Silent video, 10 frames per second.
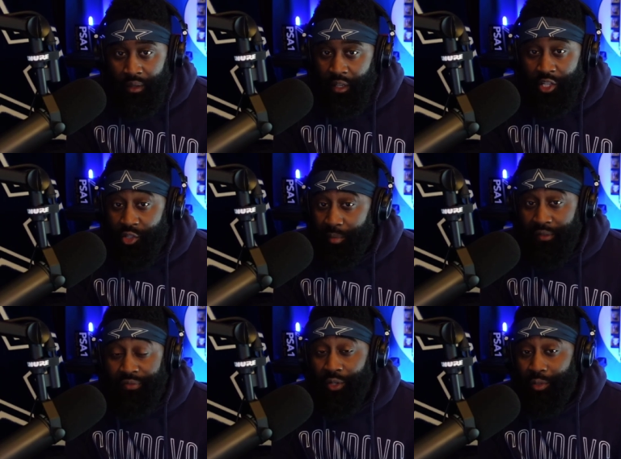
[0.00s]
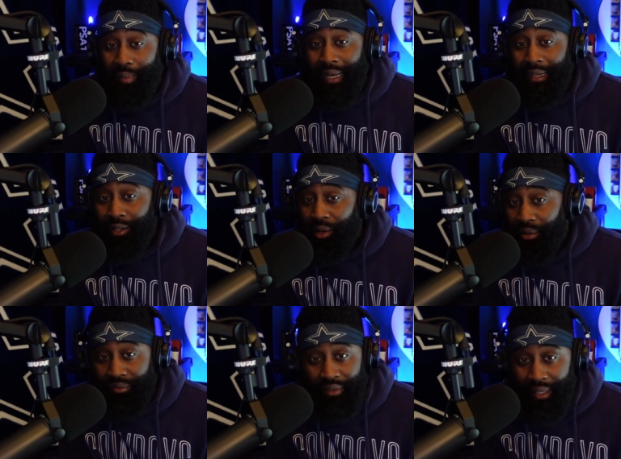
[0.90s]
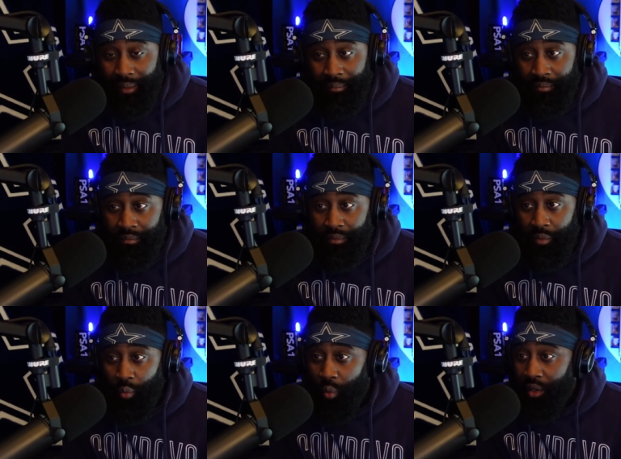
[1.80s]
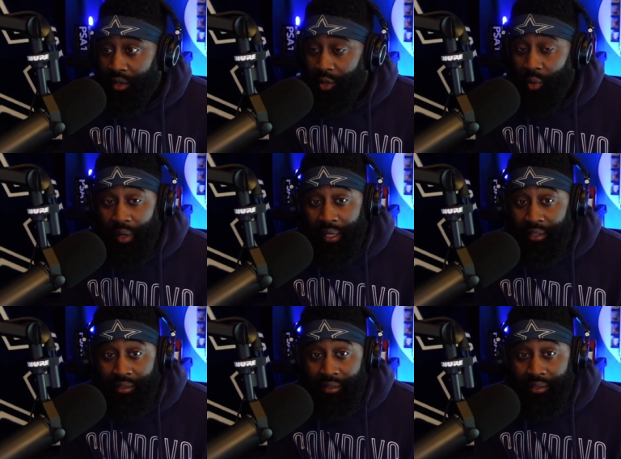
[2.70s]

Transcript: he should be first ballot Hall of Fame. One of the greatest